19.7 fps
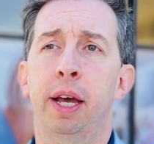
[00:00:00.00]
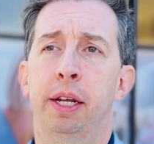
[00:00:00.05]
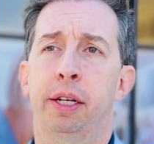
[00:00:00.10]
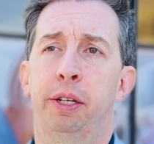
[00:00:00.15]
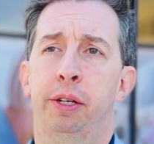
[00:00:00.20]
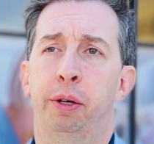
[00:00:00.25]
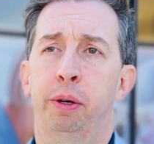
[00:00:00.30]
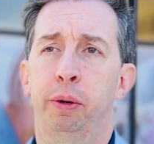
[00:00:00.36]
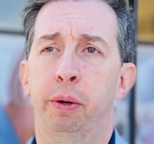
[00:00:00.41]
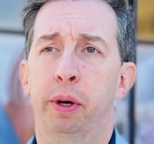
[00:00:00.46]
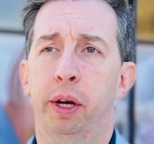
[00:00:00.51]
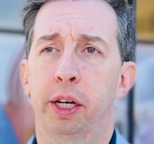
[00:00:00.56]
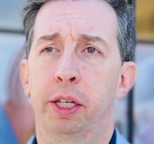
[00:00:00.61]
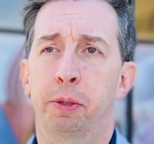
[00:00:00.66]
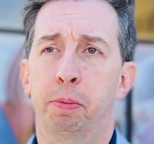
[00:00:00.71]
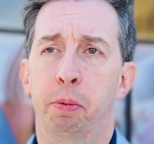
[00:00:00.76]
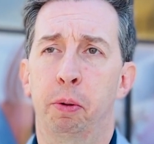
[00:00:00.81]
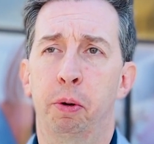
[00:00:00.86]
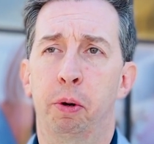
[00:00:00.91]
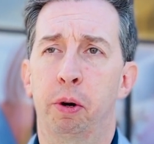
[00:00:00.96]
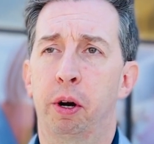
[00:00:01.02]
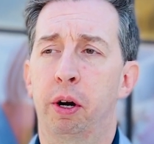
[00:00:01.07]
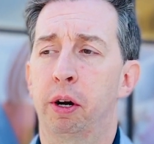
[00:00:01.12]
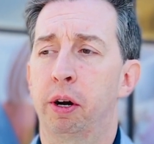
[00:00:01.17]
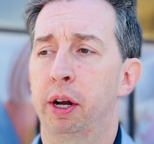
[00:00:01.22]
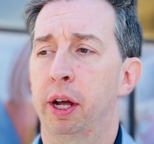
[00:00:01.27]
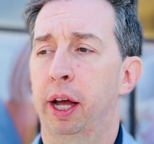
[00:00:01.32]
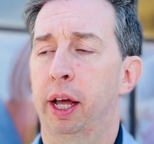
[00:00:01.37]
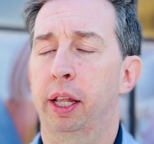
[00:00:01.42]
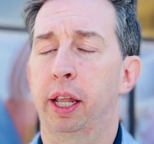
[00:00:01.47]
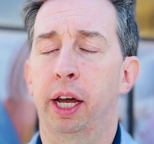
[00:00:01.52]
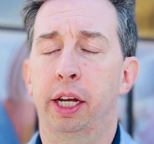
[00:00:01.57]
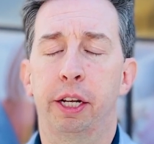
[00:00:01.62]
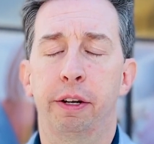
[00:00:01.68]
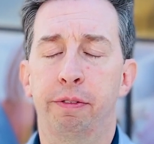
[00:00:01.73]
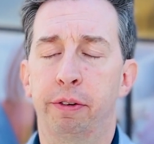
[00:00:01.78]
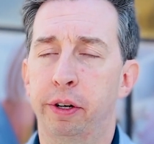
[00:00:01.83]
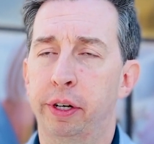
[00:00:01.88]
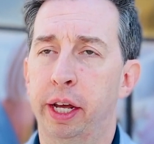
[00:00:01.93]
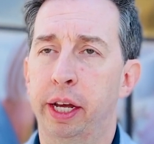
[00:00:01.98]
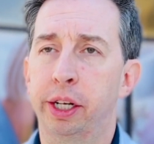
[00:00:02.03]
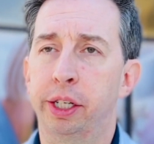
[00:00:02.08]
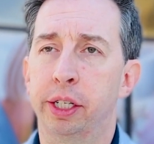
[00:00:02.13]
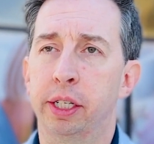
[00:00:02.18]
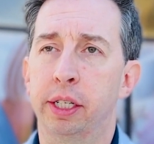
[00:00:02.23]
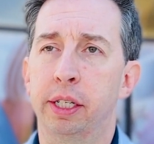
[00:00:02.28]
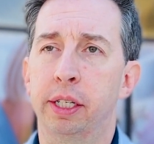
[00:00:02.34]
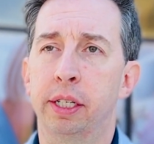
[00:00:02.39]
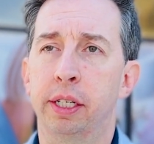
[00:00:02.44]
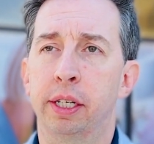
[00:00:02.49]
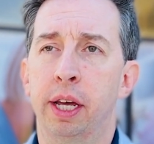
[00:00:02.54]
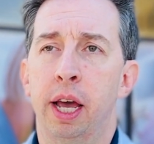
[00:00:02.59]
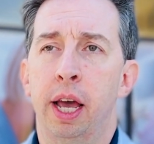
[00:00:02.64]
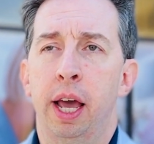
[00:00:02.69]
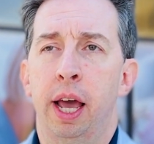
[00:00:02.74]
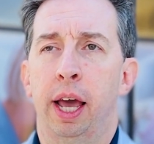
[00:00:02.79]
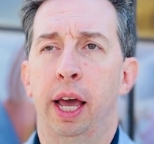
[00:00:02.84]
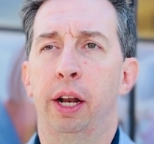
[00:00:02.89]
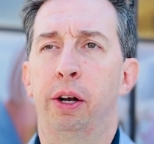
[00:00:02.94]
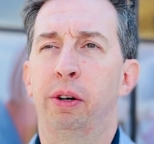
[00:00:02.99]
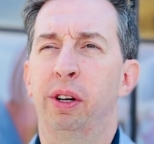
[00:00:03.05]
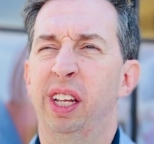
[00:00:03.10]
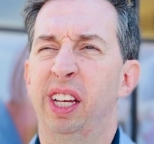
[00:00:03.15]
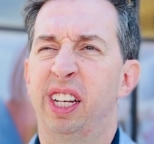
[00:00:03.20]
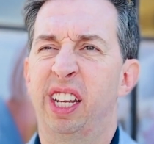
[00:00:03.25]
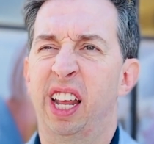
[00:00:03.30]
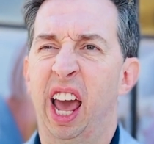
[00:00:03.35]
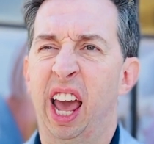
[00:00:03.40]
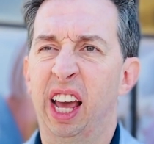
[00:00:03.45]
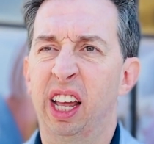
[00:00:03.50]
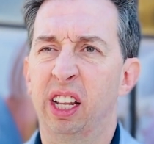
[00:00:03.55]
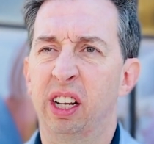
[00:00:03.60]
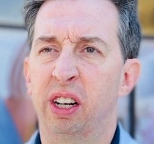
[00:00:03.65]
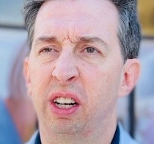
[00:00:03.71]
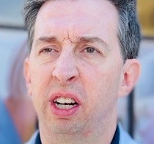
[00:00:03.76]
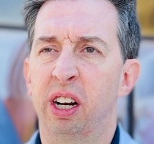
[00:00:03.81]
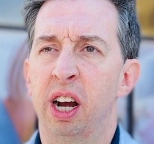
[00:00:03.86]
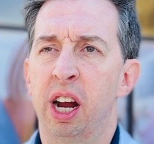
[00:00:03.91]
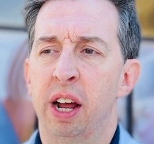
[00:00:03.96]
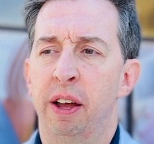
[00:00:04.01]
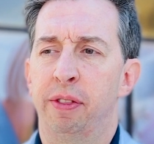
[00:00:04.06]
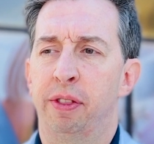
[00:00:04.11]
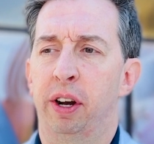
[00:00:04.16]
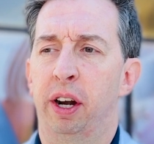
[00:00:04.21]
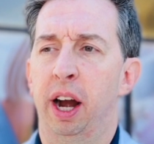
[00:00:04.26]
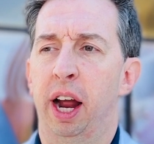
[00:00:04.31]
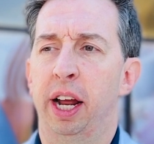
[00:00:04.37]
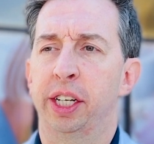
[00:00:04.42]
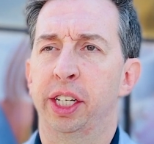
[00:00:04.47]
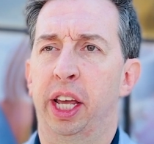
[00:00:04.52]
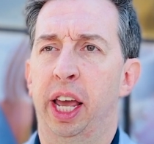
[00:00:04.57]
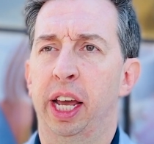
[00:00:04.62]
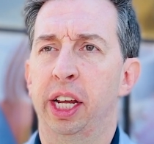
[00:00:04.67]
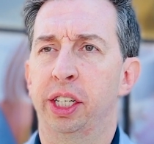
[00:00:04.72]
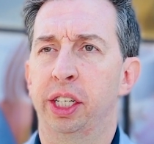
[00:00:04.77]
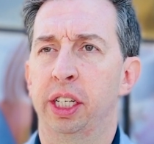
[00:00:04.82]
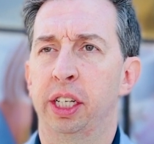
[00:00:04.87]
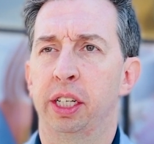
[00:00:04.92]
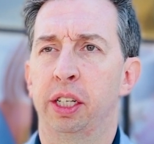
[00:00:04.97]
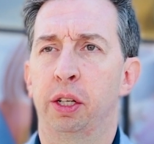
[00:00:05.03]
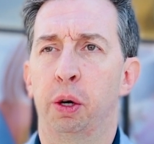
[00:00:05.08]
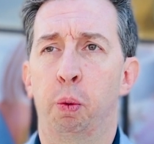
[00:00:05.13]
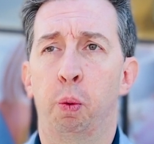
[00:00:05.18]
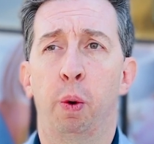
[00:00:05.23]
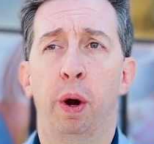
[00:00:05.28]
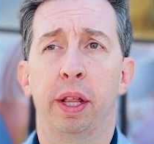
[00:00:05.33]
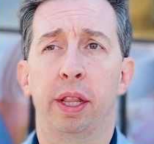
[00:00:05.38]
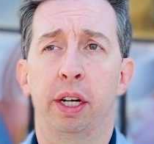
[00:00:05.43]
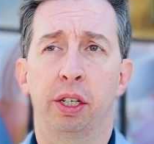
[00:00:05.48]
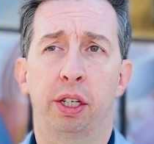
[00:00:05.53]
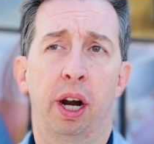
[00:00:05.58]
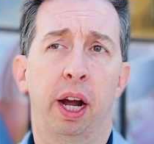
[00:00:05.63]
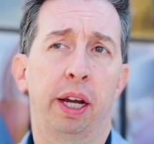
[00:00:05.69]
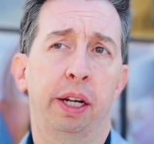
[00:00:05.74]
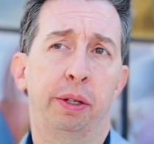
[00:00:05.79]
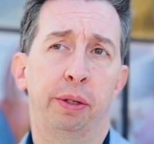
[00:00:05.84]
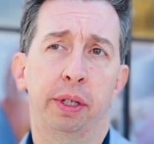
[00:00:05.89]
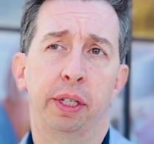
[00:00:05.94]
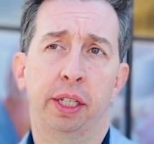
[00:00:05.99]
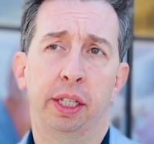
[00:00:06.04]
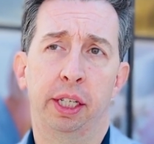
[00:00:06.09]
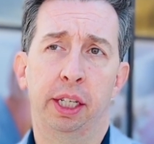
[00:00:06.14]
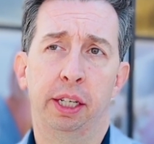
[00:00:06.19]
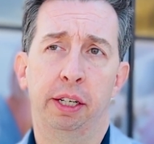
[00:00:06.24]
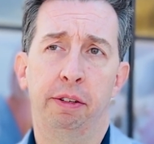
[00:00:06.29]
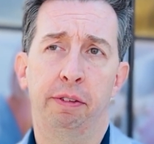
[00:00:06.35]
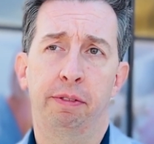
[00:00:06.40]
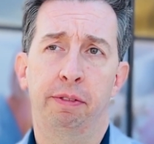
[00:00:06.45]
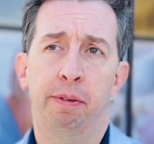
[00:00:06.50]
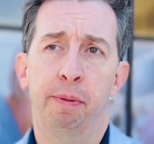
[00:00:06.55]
to explore elective rotations and really tailor their education to what they're trying to achieve.